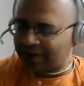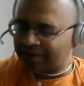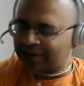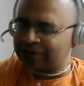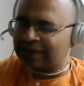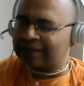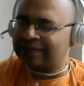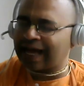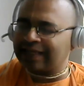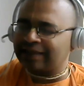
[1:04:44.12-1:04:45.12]
way
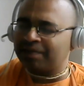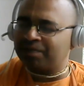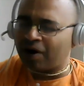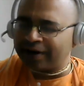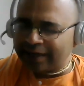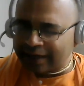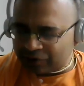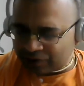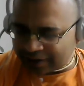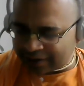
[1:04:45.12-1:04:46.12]
krishna's neither body
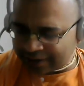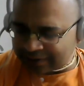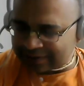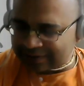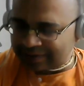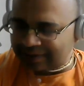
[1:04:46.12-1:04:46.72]
deteriorates